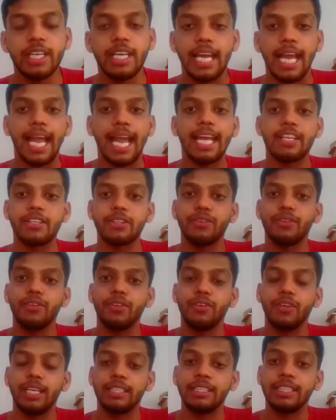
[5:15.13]
and
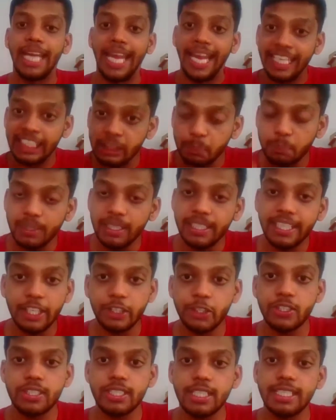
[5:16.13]
the
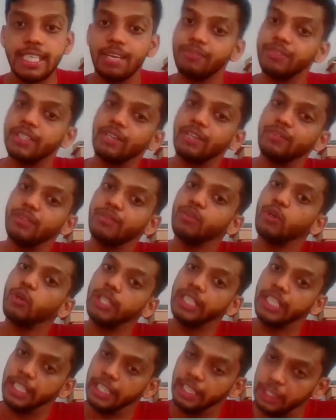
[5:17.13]
explanation that I've given
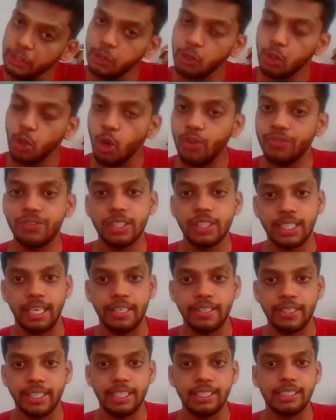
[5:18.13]
for each of the
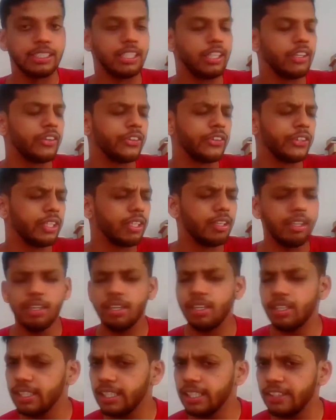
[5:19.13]
contents
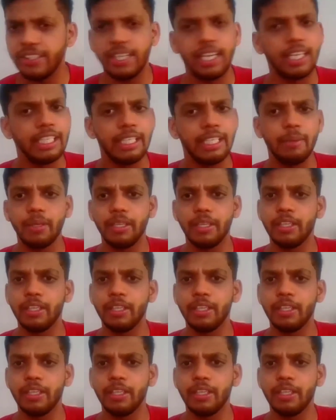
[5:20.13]
really